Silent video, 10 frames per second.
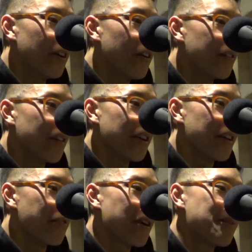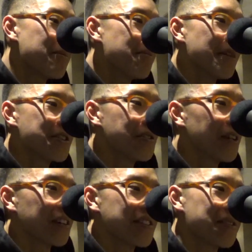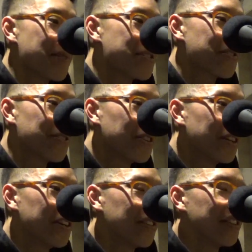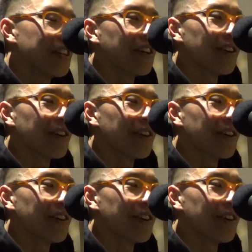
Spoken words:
know, if I maybe met you like a semester earlier or a year